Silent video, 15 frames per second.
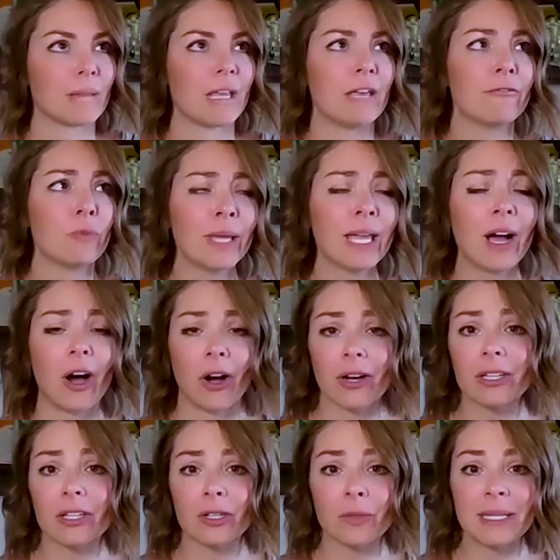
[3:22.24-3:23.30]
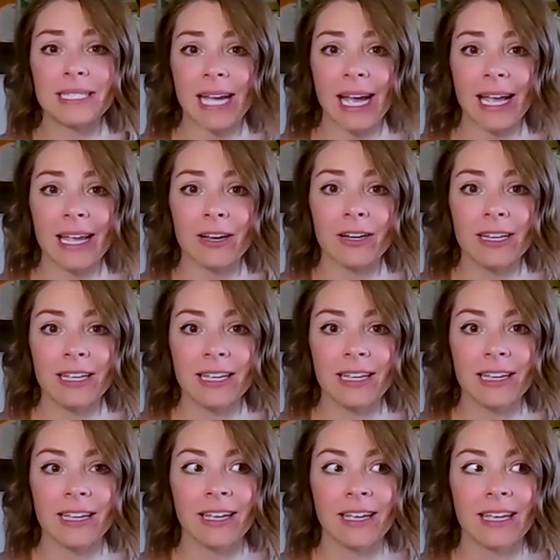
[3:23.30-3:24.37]
if we are a little bit tired,
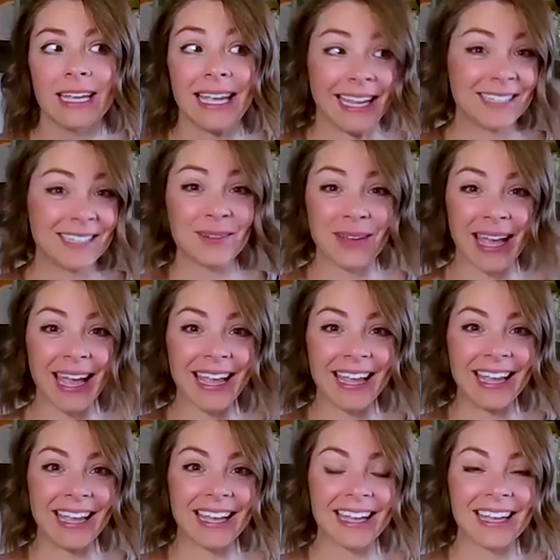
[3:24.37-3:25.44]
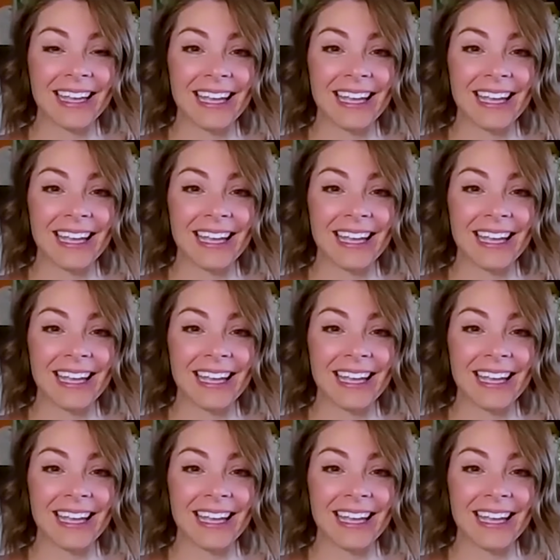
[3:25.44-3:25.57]
it's okay.